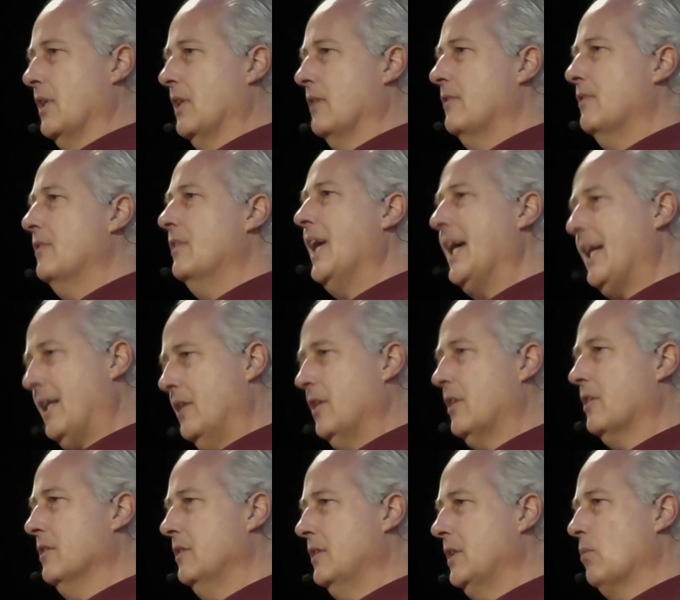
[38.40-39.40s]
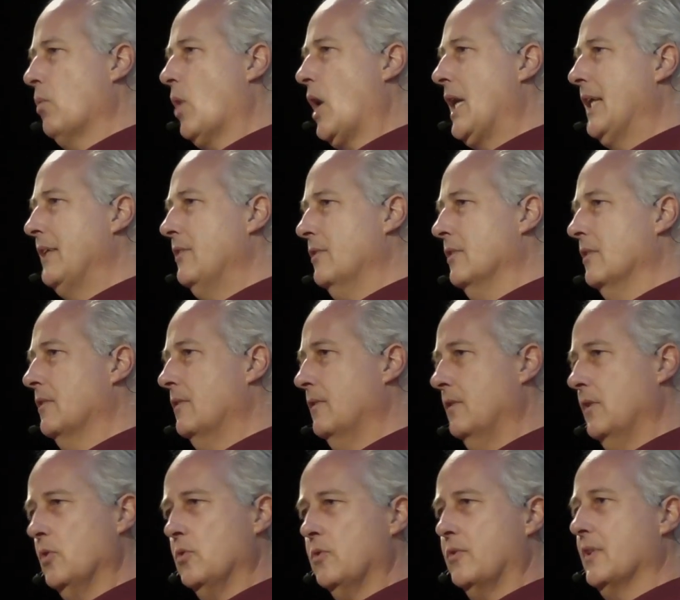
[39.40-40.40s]
is, technical devices
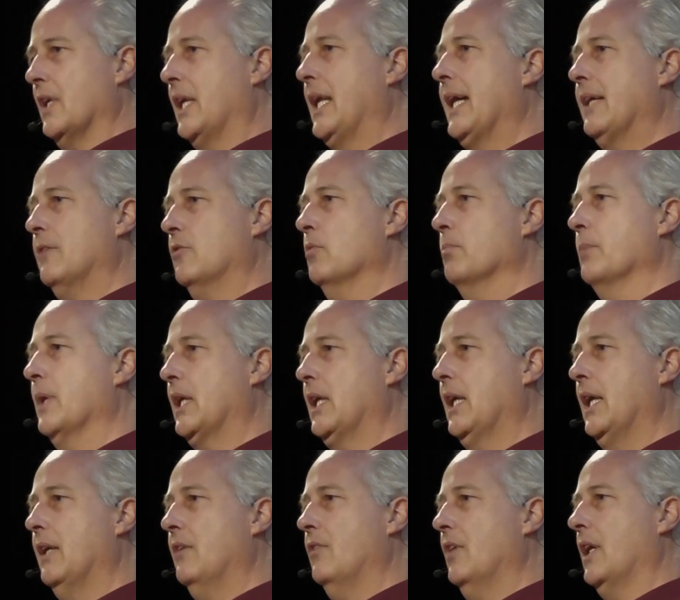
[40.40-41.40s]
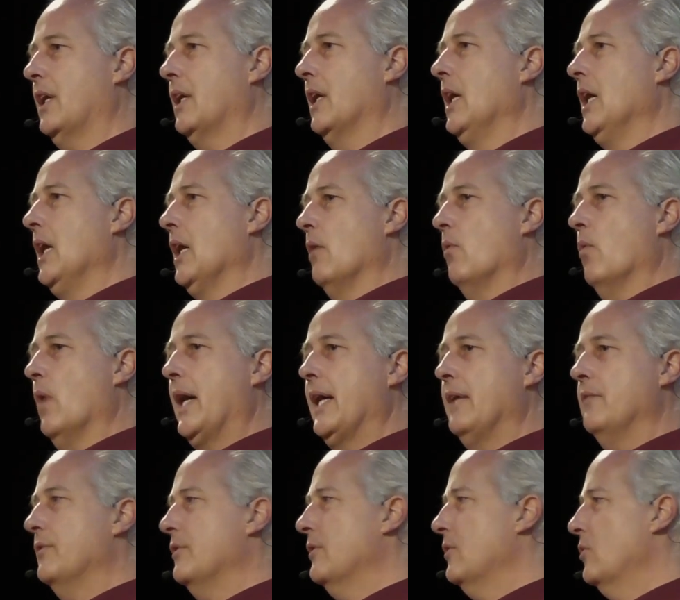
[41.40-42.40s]
use electromagnetic waves